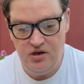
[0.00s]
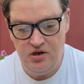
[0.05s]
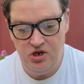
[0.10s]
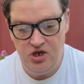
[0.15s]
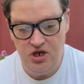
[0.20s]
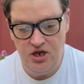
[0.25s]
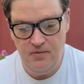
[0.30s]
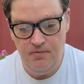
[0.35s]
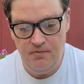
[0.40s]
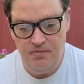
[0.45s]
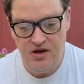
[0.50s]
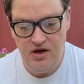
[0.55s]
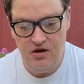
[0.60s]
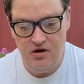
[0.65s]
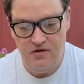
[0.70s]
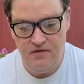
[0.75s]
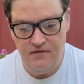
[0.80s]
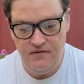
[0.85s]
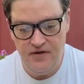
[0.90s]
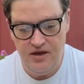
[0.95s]
a cheap pair
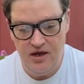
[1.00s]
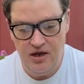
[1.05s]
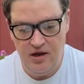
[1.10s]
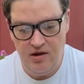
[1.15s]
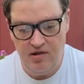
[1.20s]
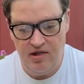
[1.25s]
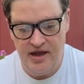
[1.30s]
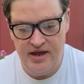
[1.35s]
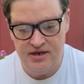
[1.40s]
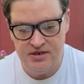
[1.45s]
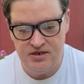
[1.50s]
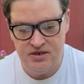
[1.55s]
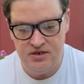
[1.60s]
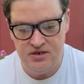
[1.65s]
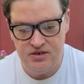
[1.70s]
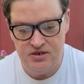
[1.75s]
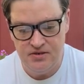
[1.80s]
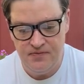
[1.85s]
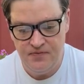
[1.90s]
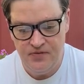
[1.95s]
of fake
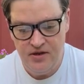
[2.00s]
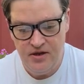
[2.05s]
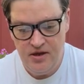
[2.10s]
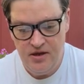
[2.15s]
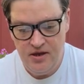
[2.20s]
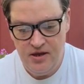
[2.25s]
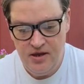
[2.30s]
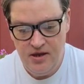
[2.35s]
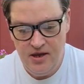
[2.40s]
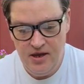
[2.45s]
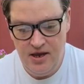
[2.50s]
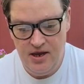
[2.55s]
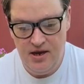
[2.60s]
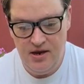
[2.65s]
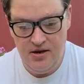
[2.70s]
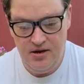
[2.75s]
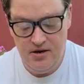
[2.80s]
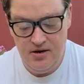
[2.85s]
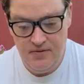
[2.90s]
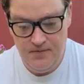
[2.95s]
glasses
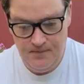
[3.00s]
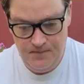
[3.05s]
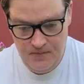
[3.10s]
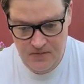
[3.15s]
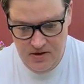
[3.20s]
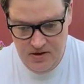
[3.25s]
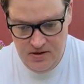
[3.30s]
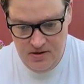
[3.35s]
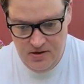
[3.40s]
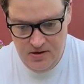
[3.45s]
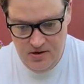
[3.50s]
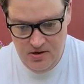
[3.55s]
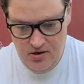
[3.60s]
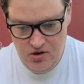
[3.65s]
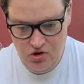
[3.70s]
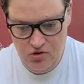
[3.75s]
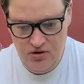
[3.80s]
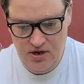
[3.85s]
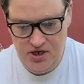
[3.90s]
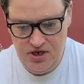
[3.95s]
and
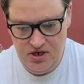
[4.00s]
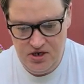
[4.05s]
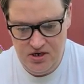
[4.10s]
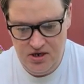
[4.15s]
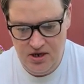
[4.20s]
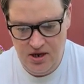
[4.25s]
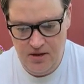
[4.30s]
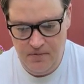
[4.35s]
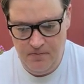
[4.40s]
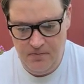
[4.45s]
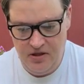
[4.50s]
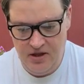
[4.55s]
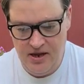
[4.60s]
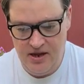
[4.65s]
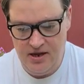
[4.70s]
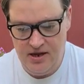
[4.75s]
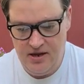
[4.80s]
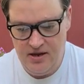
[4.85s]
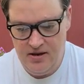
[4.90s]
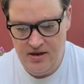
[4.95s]
dressed up
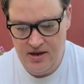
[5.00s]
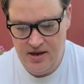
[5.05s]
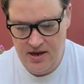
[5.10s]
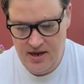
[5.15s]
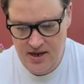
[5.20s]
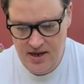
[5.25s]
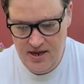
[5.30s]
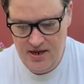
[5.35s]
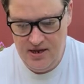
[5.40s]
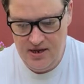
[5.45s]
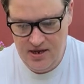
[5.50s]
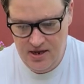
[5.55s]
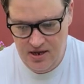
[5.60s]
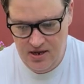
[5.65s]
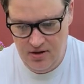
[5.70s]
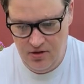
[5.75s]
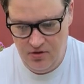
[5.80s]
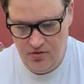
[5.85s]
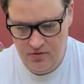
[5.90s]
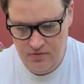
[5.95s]
like Hank
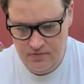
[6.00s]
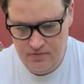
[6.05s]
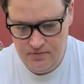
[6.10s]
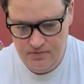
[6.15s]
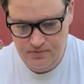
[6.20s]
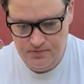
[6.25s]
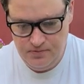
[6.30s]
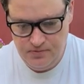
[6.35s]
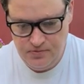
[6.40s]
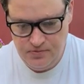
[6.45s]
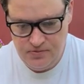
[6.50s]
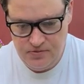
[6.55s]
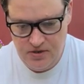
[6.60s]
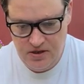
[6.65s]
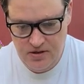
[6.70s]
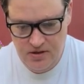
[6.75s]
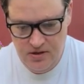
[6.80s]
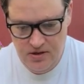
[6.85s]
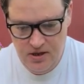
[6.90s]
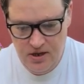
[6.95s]
Hill.
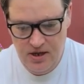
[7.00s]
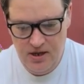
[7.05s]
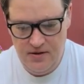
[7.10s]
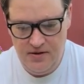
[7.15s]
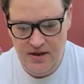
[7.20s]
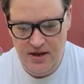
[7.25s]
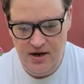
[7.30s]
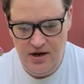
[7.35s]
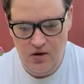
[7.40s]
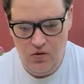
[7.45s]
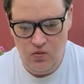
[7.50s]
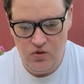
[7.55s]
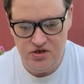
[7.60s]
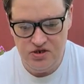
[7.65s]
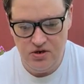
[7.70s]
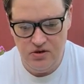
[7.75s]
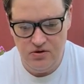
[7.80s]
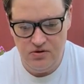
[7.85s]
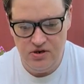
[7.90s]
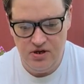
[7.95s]
And then I was
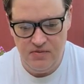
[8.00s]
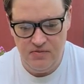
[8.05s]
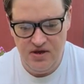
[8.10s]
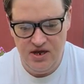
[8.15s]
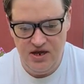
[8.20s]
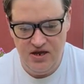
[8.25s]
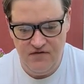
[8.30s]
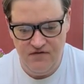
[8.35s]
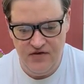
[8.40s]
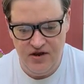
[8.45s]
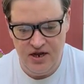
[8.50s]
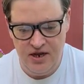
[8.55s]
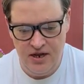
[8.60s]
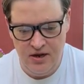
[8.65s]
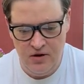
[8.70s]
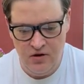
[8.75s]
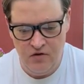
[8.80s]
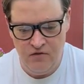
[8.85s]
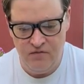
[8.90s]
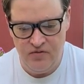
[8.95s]
going to make a
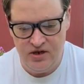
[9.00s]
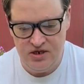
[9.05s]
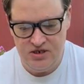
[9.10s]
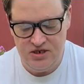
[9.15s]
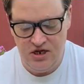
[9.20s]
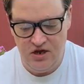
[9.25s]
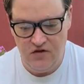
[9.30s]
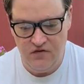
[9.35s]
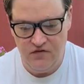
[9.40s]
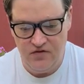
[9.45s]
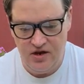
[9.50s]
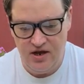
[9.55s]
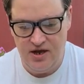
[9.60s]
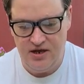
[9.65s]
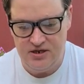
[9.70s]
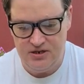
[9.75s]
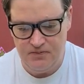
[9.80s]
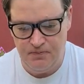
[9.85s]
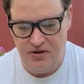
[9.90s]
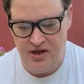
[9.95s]
video of myself
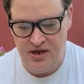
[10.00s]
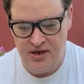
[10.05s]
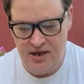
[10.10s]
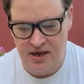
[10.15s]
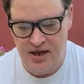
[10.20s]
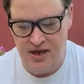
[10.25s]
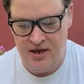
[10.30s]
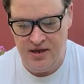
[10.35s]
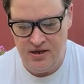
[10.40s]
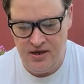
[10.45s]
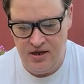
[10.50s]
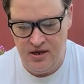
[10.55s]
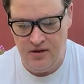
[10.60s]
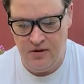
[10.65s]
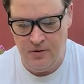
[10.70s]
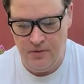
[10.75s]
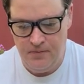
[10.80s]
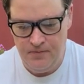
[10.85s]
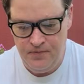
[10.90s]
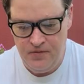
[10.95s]
cosplaying Hank
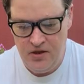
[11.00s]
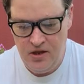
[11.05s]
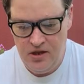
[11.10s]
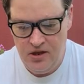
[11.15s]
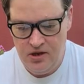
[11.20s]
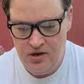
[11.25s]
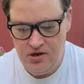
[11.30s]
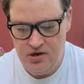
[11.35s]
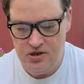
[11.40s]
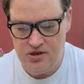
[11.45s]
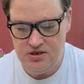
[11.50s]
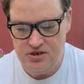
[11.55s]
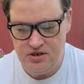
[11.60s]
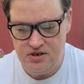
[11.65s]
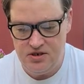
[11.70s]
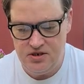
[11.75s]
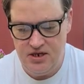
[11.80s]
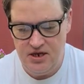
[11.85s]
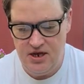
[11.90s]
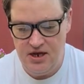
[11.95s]
Hill, just to
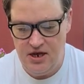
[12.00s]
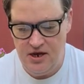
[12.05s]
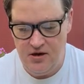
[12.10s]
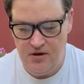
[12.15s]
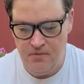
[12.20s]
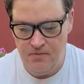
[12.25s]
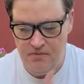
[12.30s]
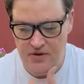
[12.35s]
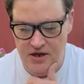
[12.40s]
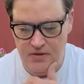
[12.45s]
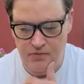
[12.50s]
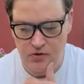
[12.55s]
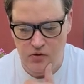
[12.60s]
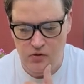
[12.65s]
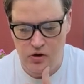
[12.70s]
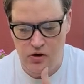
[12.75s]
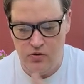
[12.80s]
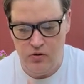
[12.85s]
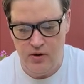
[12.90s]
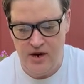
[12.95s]
see how people
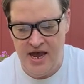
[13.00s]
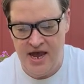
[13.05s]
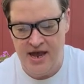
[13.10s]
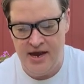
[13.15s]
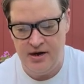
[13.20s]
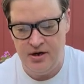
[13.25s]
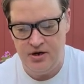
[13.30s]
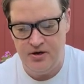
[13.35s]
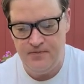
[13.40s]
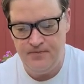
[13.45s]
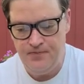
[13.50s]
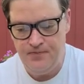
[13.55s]
would react.